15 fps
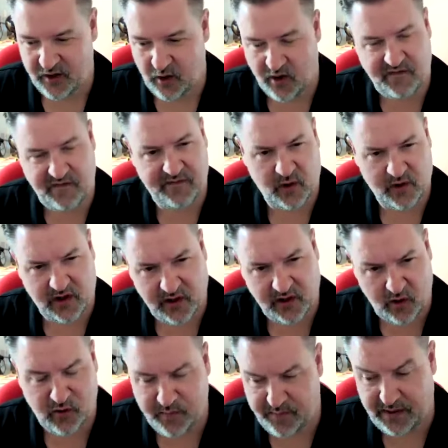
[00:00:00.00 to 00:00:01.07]
you know, if I've got a
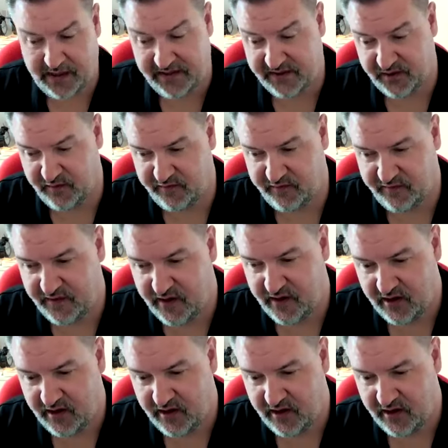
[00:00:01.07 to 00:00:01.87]
long piece of